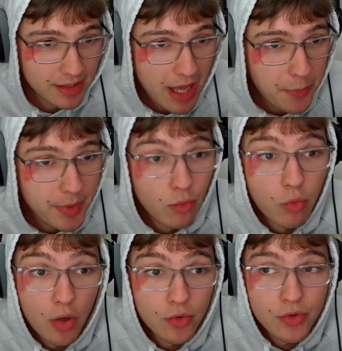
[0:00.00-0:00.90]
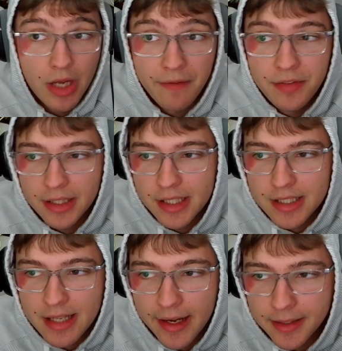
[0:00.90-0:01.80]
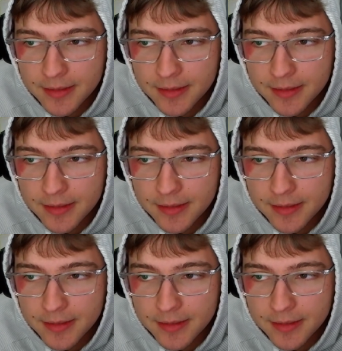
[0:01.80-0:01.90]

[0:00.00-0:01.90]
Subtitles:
That would be gross. I feel like this deck,